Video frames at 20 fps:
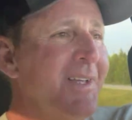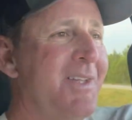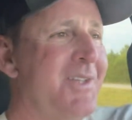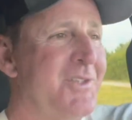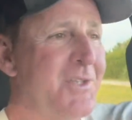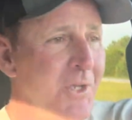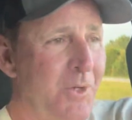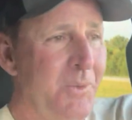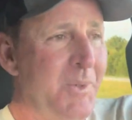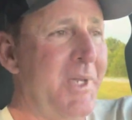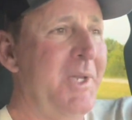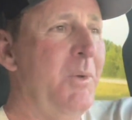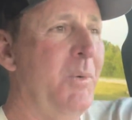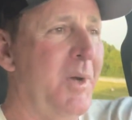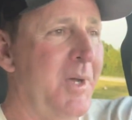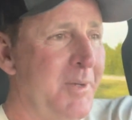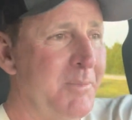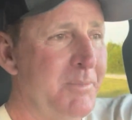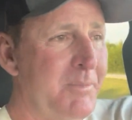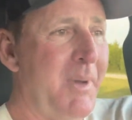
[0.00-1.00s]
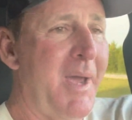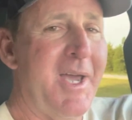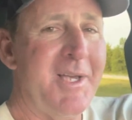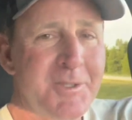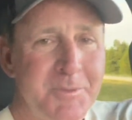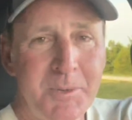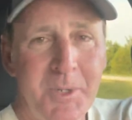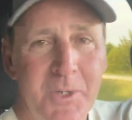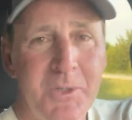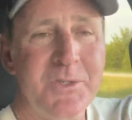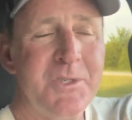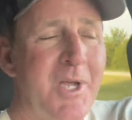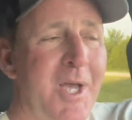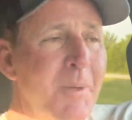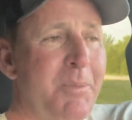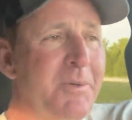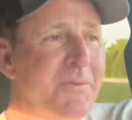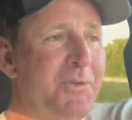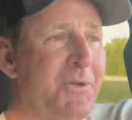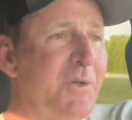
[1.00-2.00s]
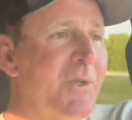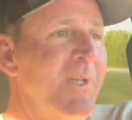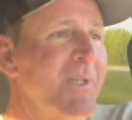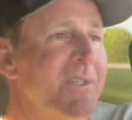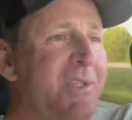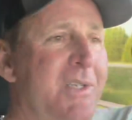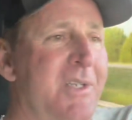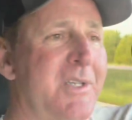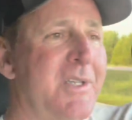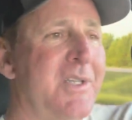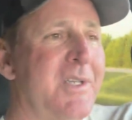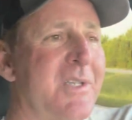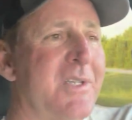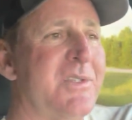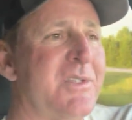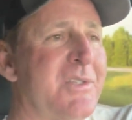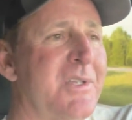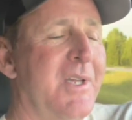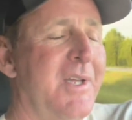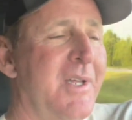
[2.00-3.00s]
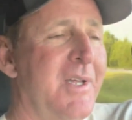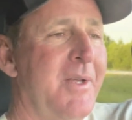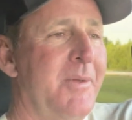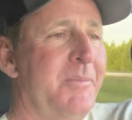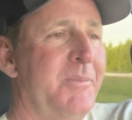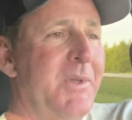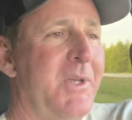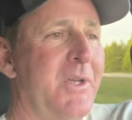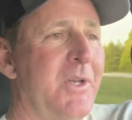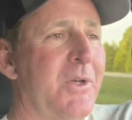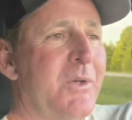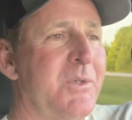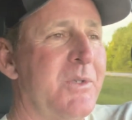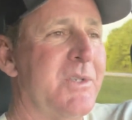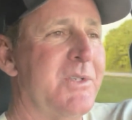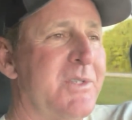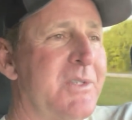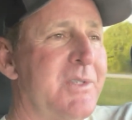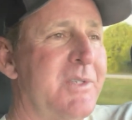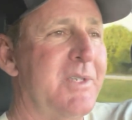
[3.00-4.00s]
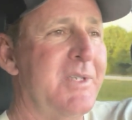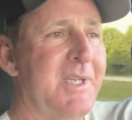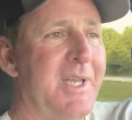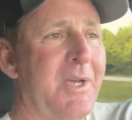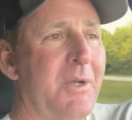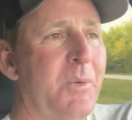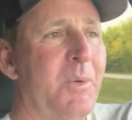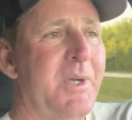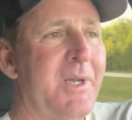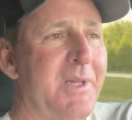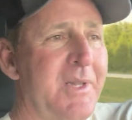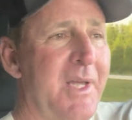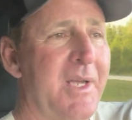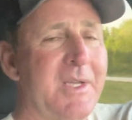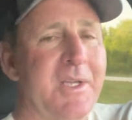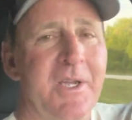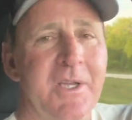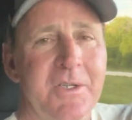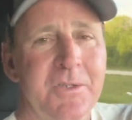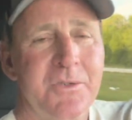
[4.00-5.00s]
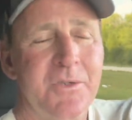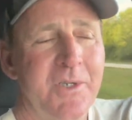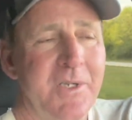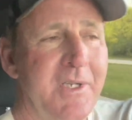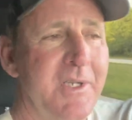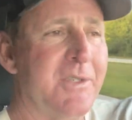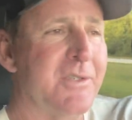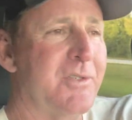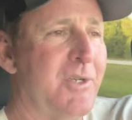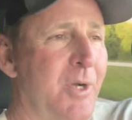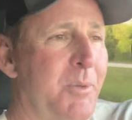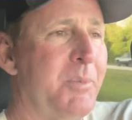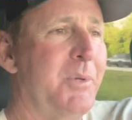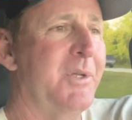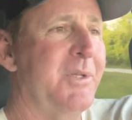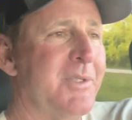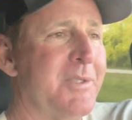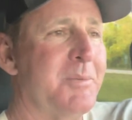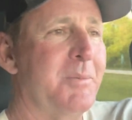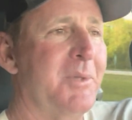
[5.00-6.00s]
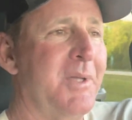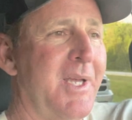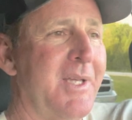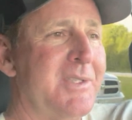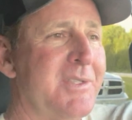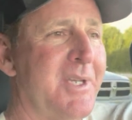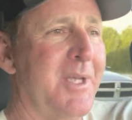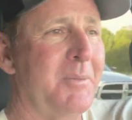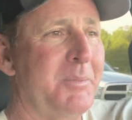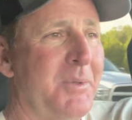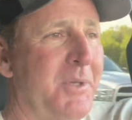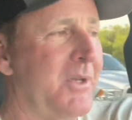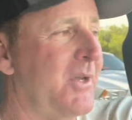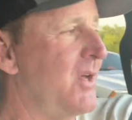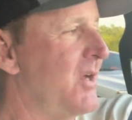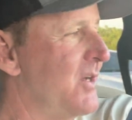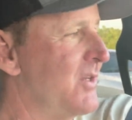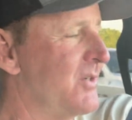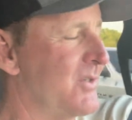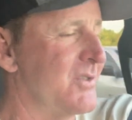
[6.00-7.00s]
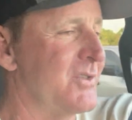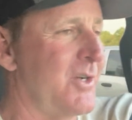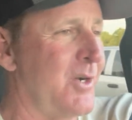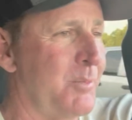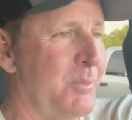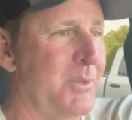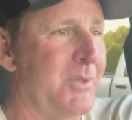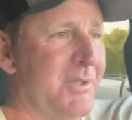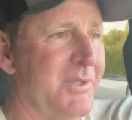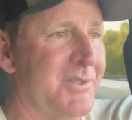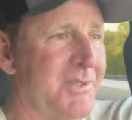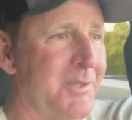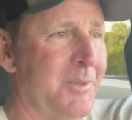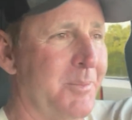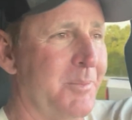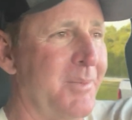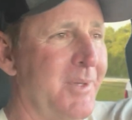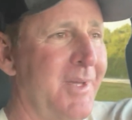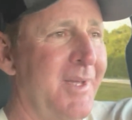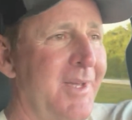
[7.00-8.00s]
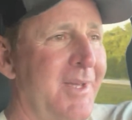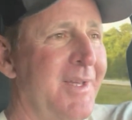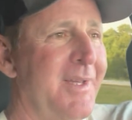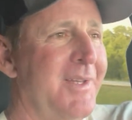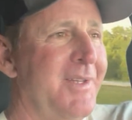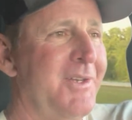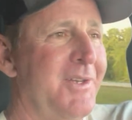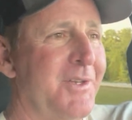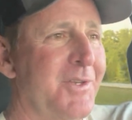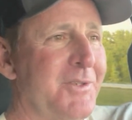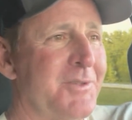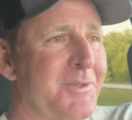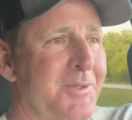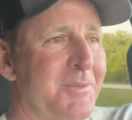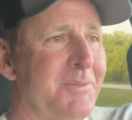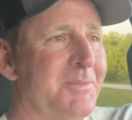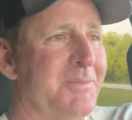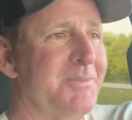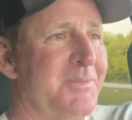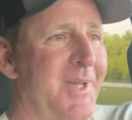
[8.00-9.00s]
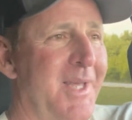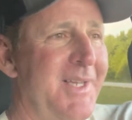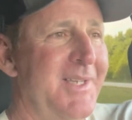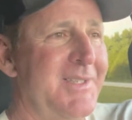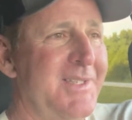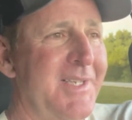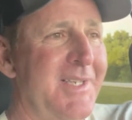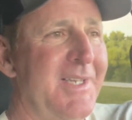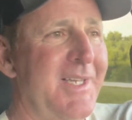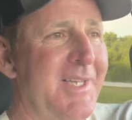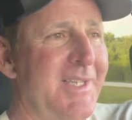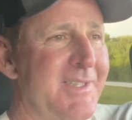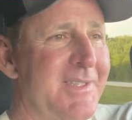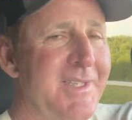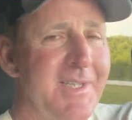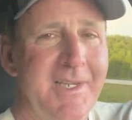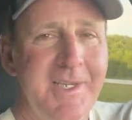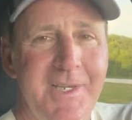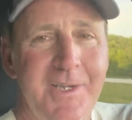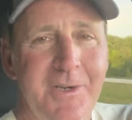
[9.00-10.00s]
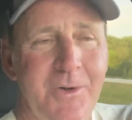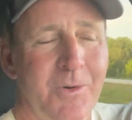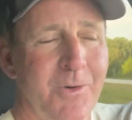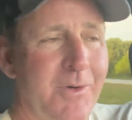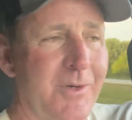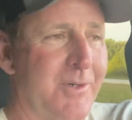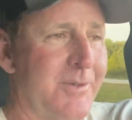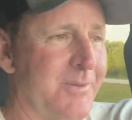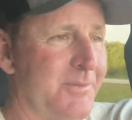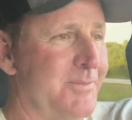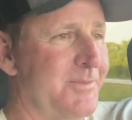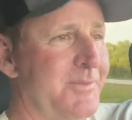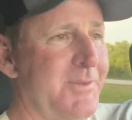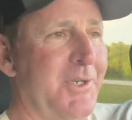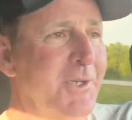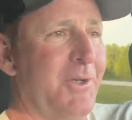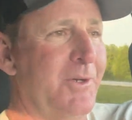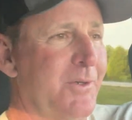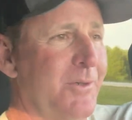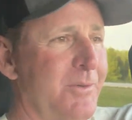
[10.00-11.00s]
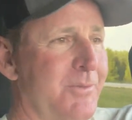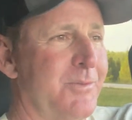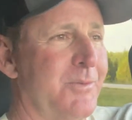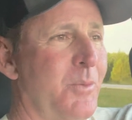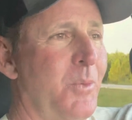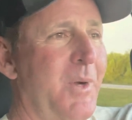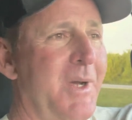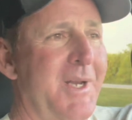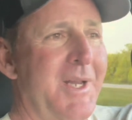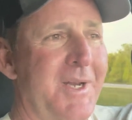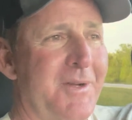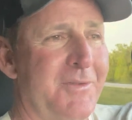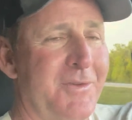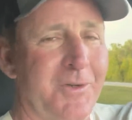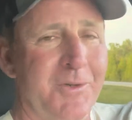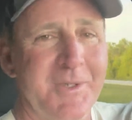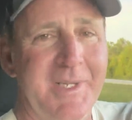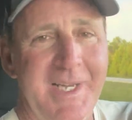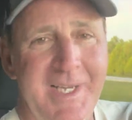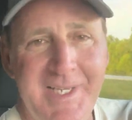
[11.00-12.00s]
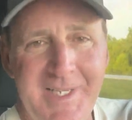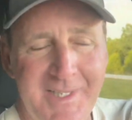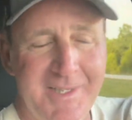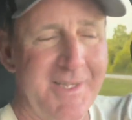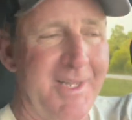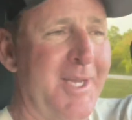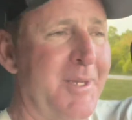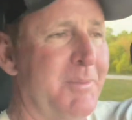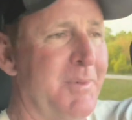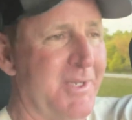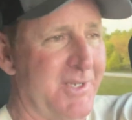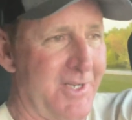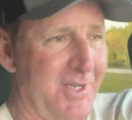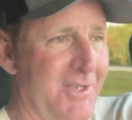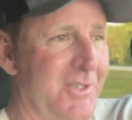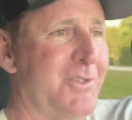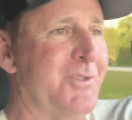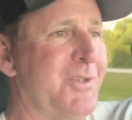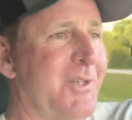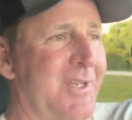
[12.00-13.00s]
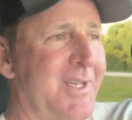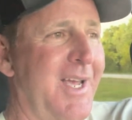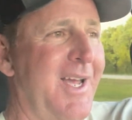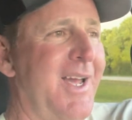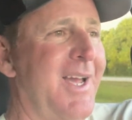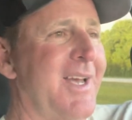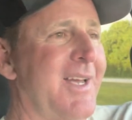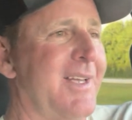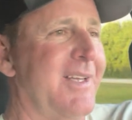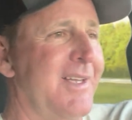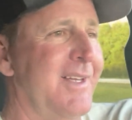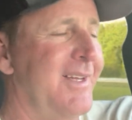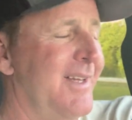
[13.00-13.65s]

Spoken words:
So anyway, Bass Pro Shop, if you're listening to this, you know, just get rid of that country and start putting some Led Zeppelin on, or start putting some, you know, some AC/DC or, you know, whatever, anything but country, God.